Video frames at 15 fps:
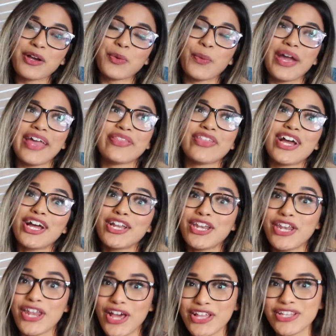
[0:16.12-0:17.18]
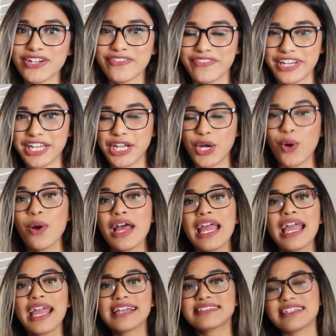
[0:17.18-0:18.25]
with another video.
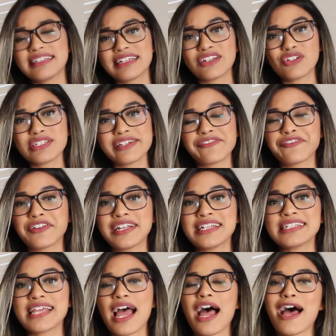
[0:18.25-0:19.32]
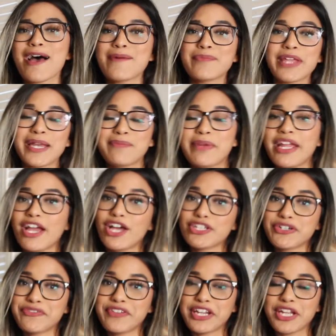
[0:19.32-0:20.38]
It's a little different than my
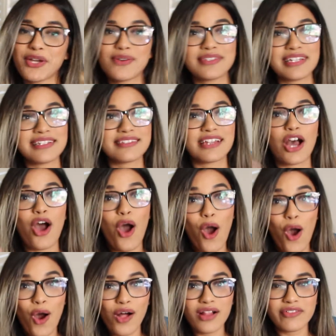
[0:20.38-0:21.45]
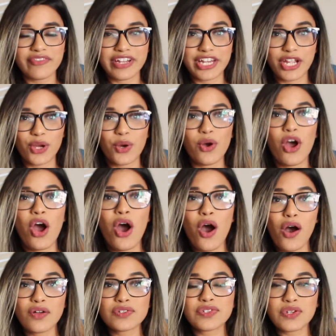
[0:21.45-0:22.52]
other videos. It's a haul video.
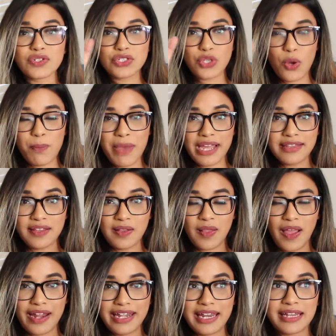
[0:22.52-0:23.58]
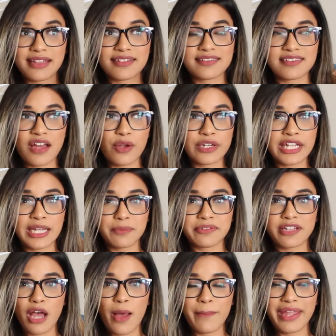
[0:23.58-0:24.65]
Also, don't mind the lighting. The sun keeps
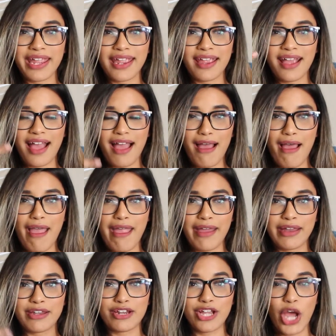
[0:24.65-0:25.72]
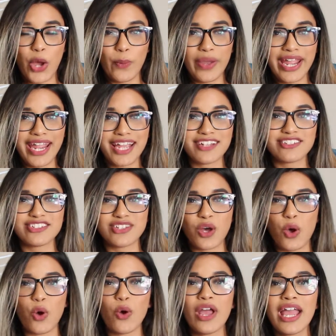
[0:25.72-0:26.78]
coming and going,
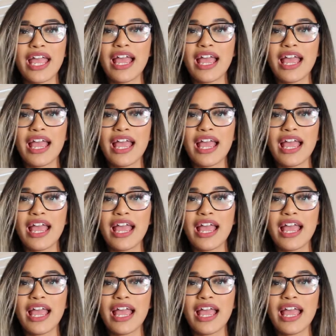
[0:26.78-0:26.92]
so